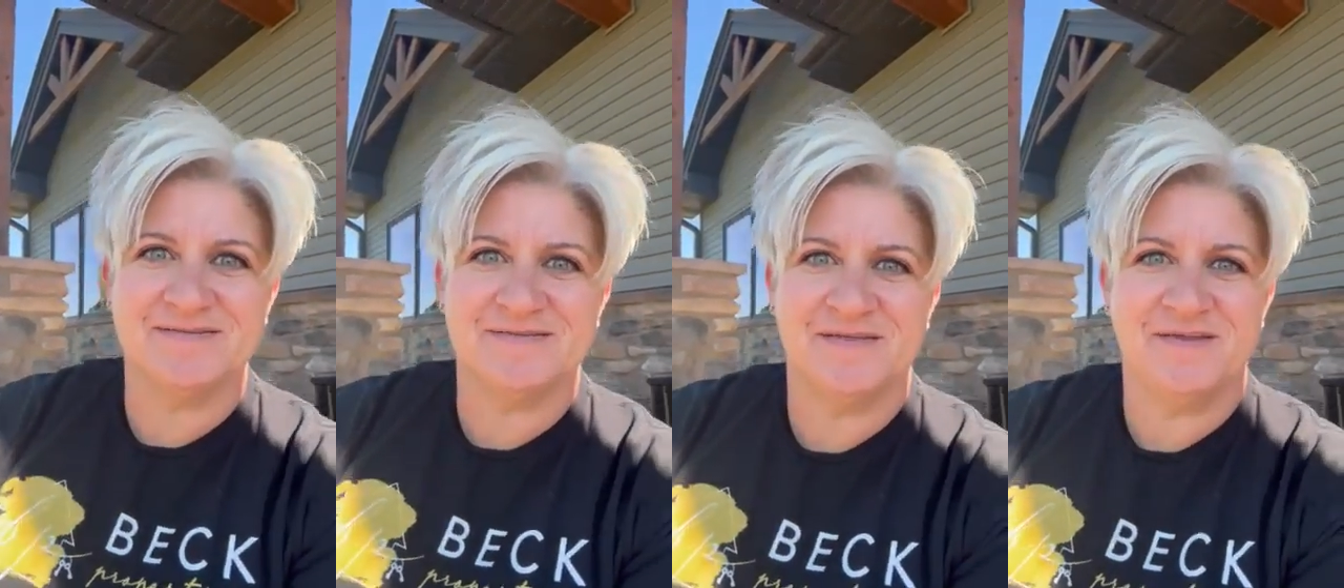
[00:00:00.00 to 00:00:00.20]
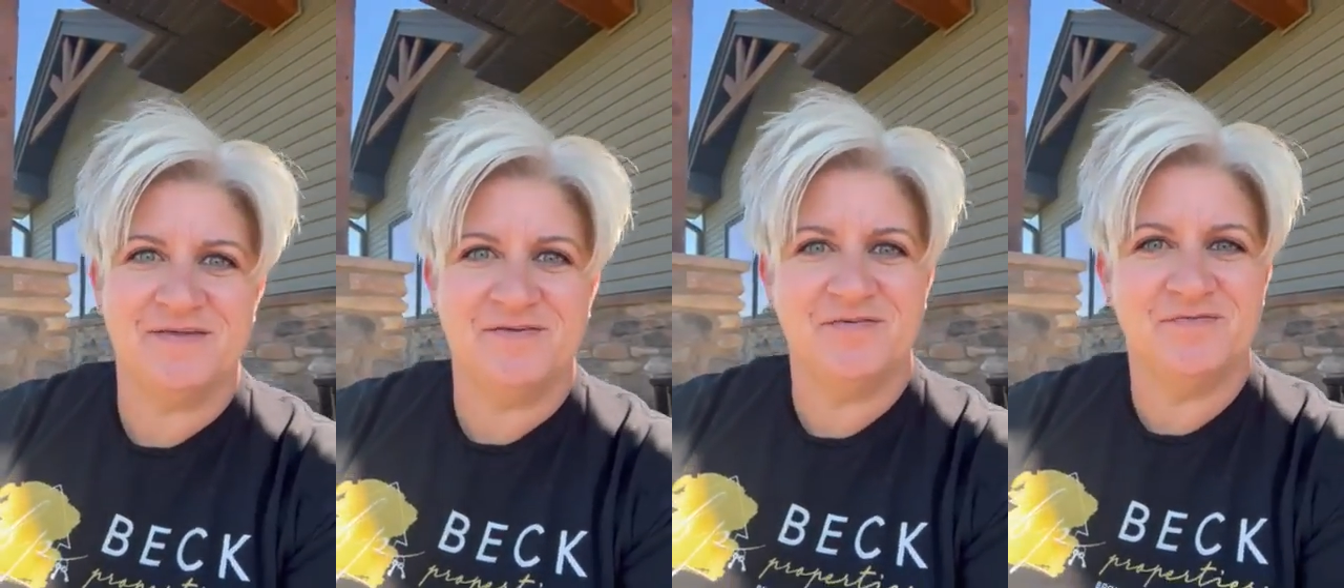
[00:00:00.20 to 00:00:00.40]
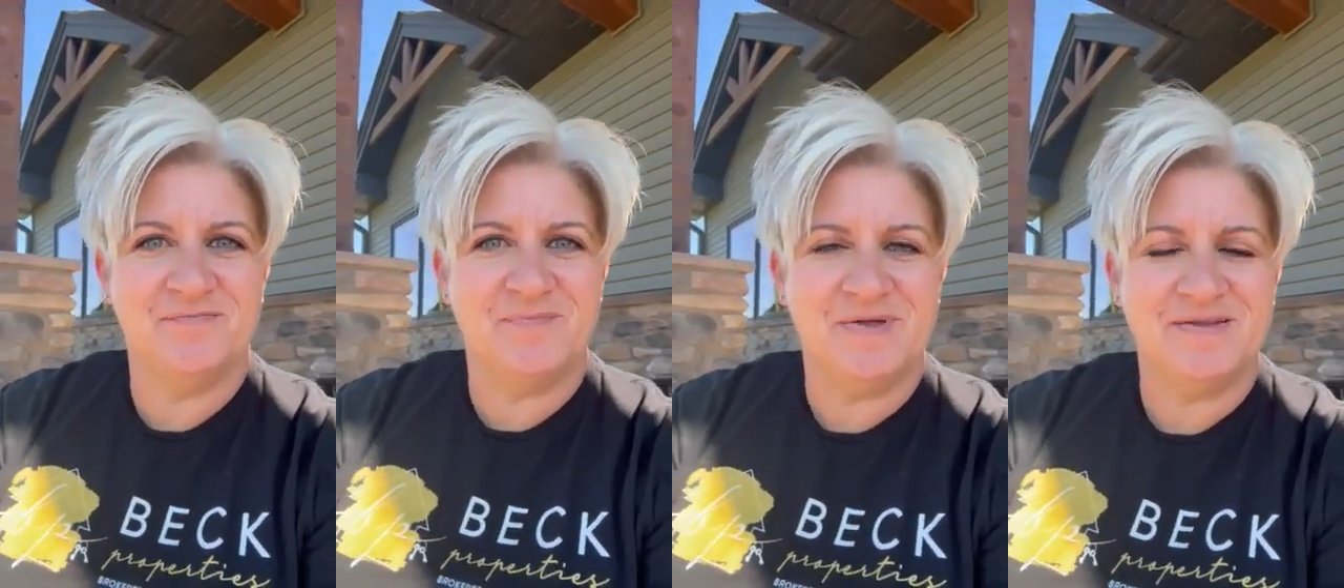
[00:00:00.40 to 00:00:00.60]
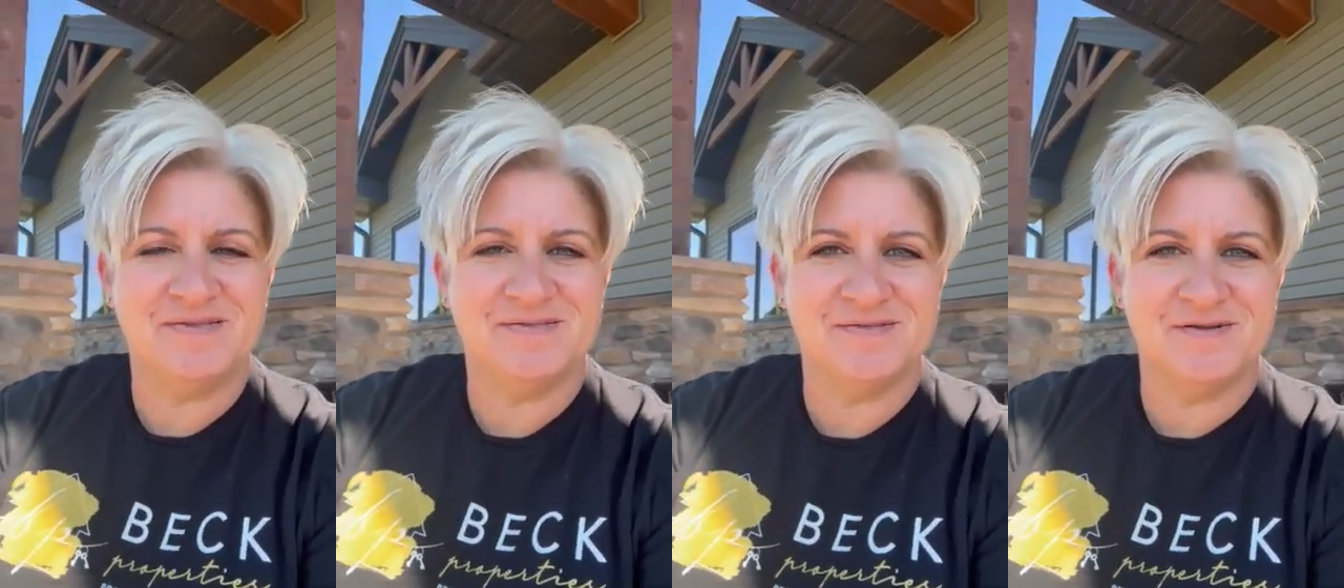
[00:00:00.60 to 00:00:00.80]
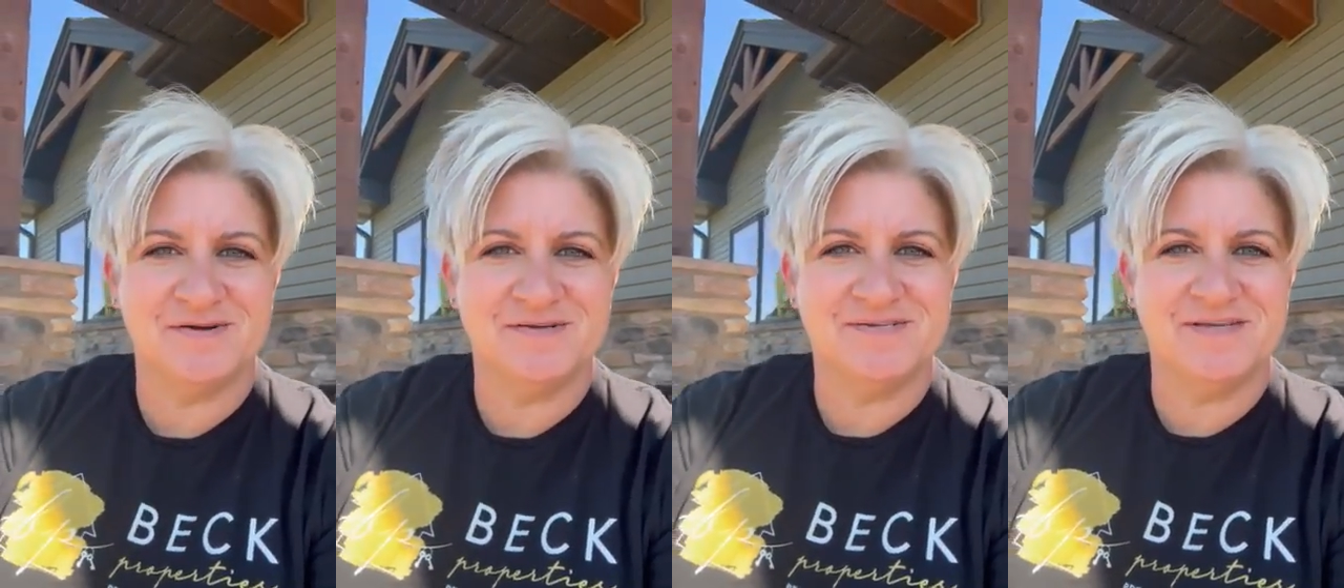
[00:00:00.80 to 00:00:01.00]
that you've been
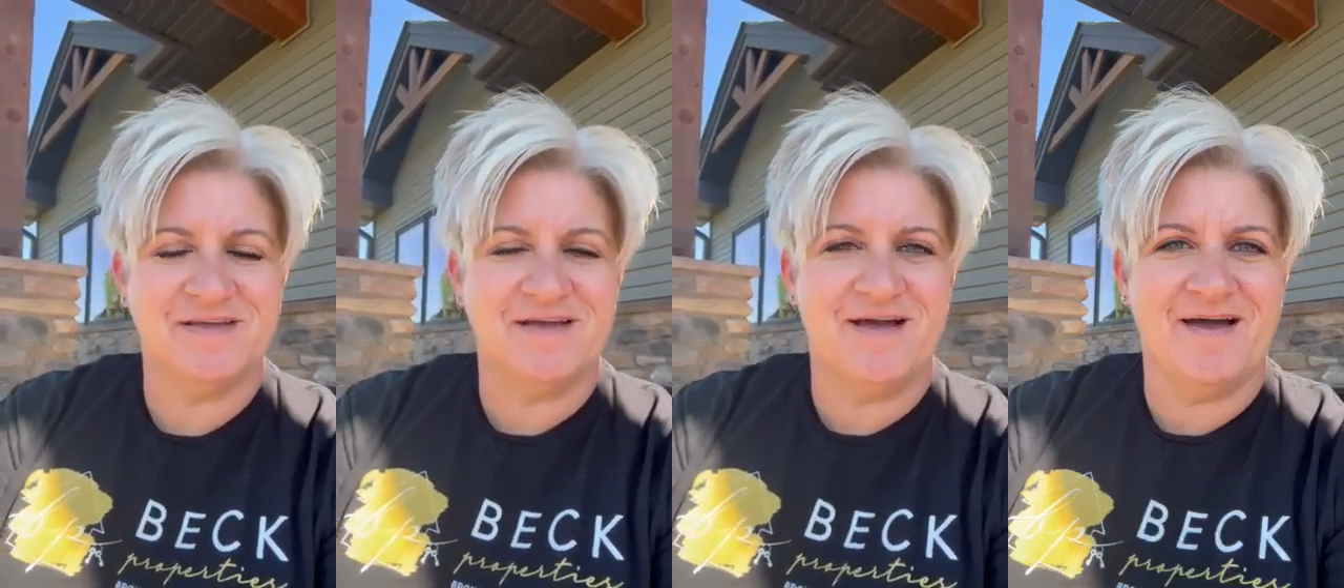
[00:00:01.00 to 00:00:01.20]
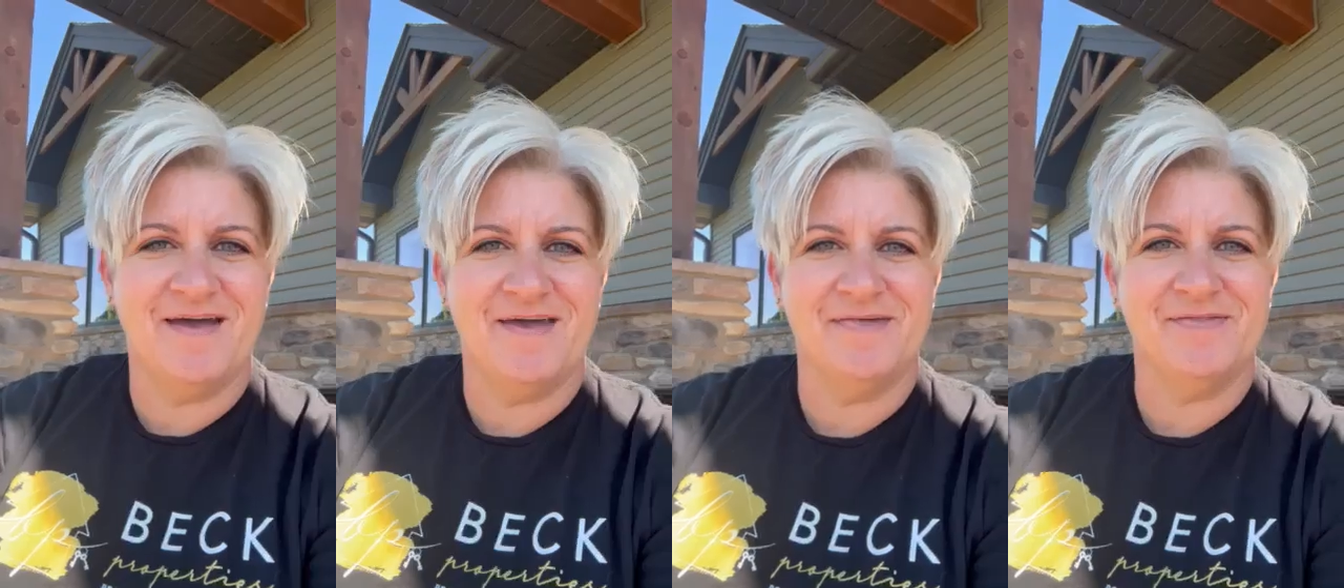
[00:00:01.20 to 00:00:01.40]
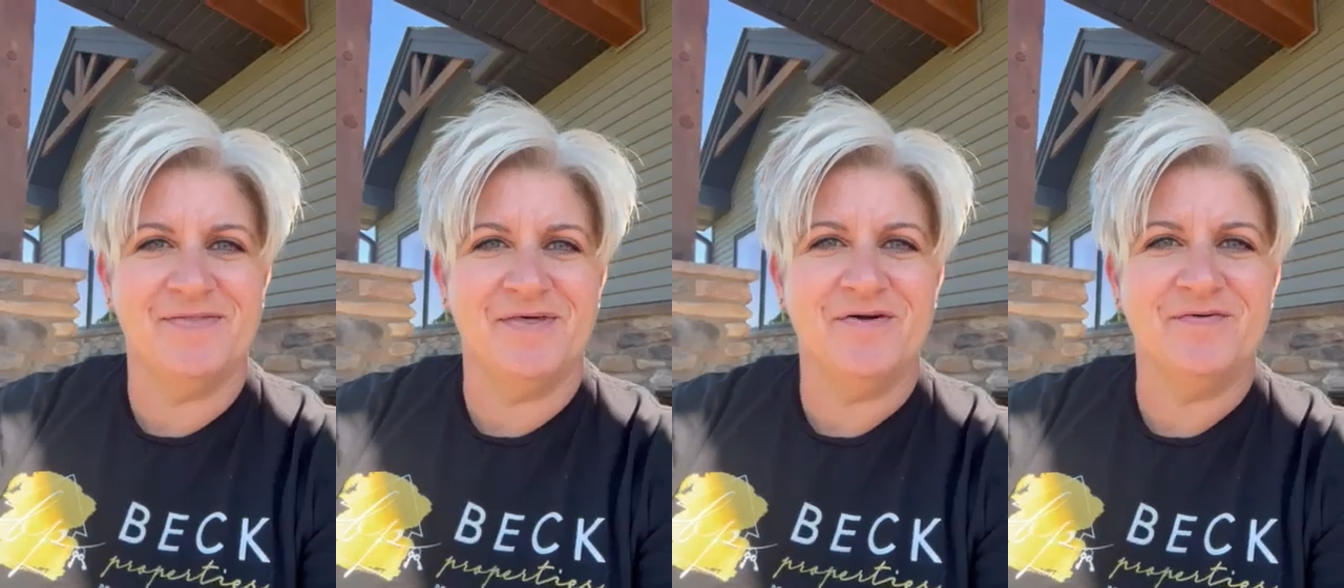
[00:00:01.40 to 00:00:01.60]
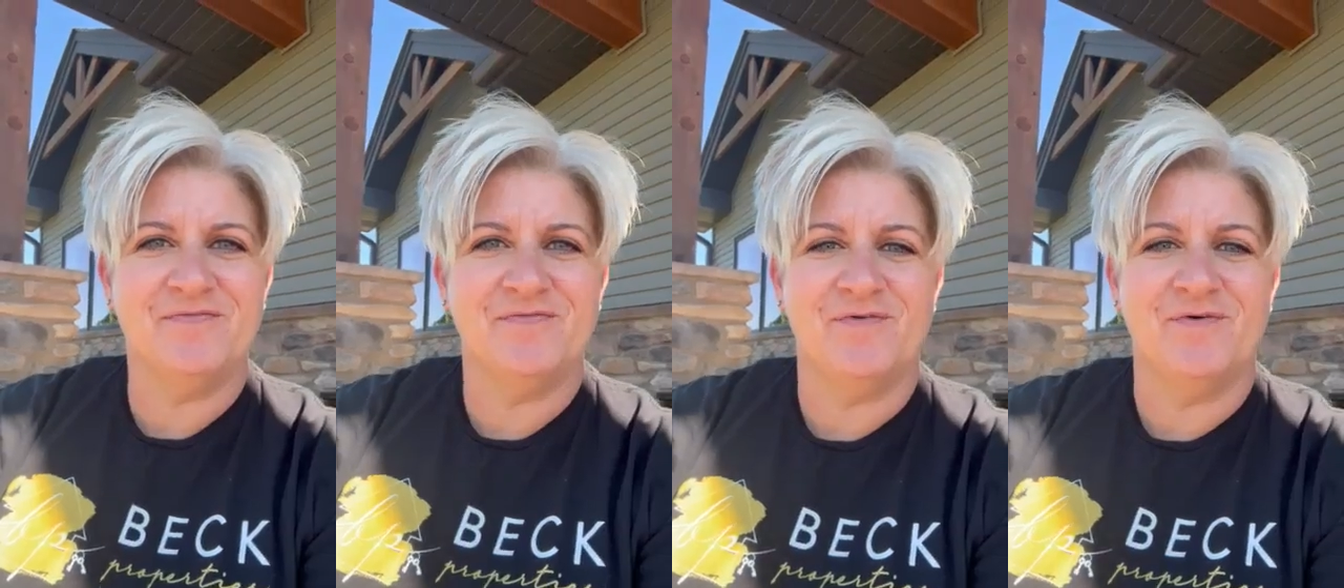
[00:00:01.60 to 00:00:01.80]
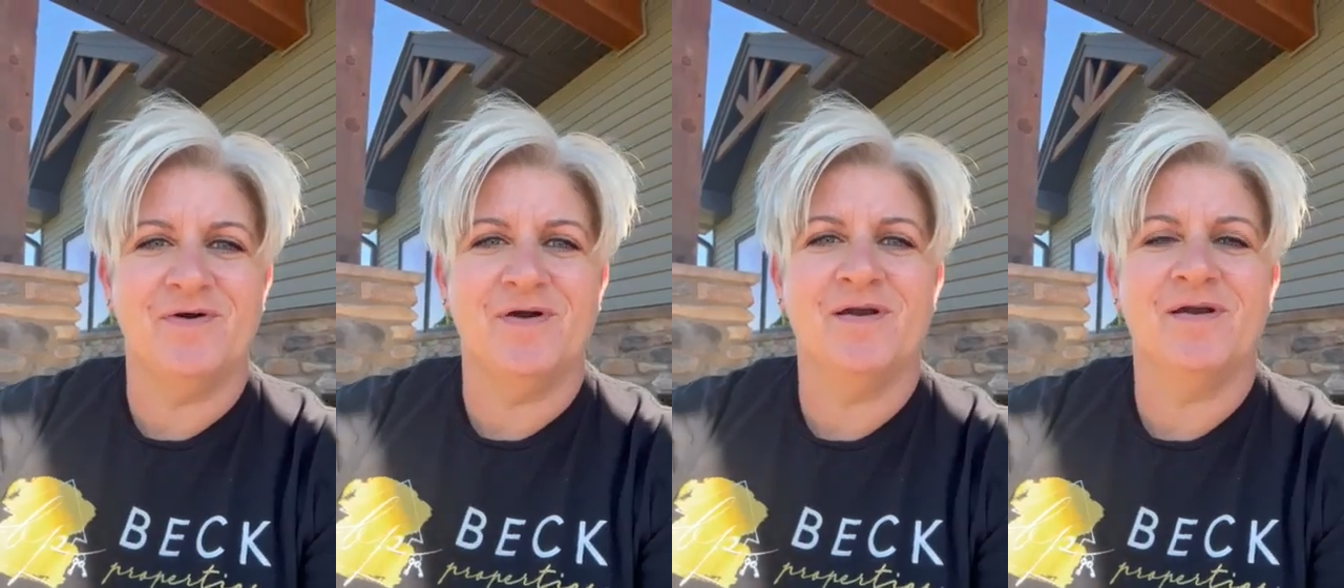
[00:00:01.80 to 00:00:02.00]
searching high and low
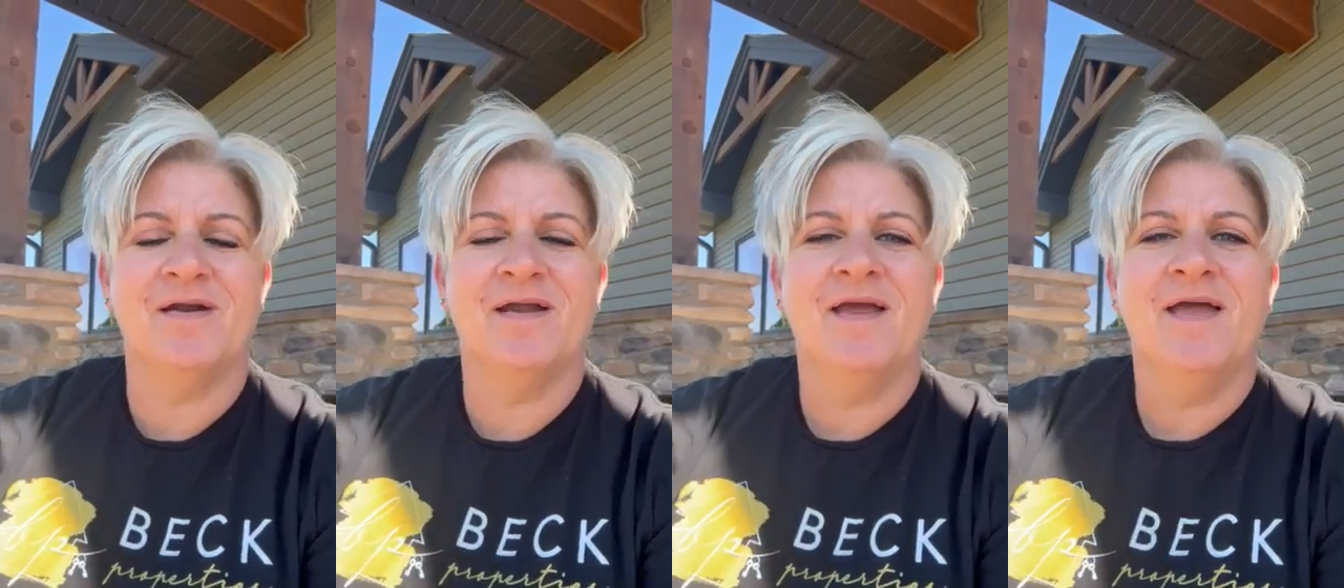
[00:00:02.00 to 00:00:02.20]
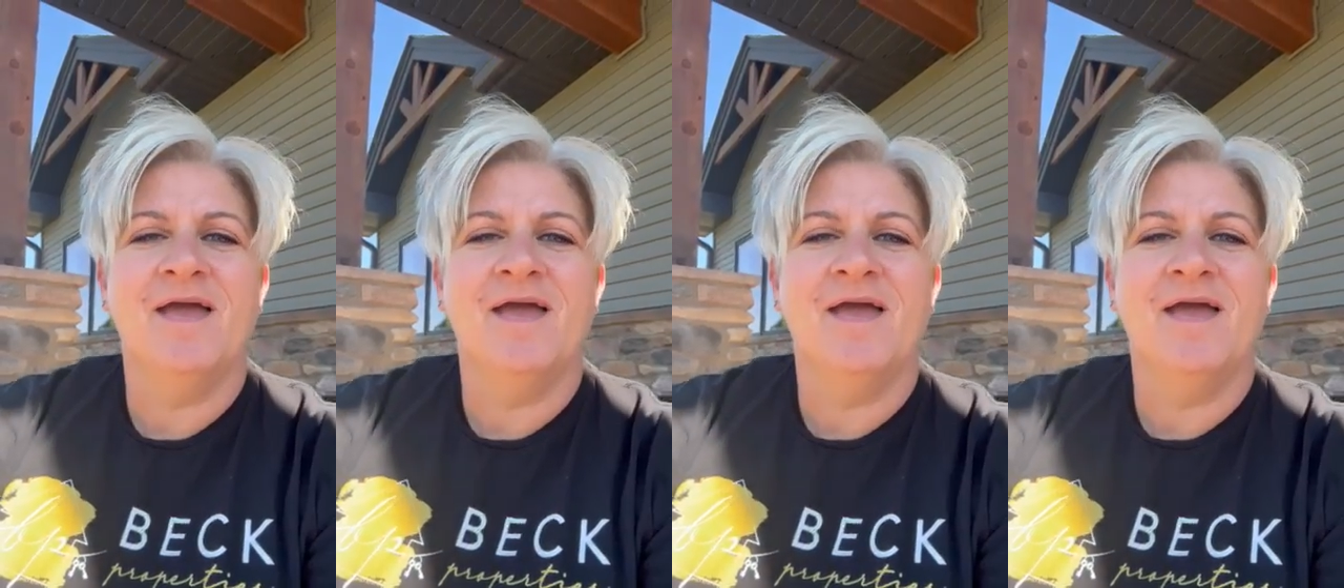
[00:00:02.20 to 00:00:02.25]
for.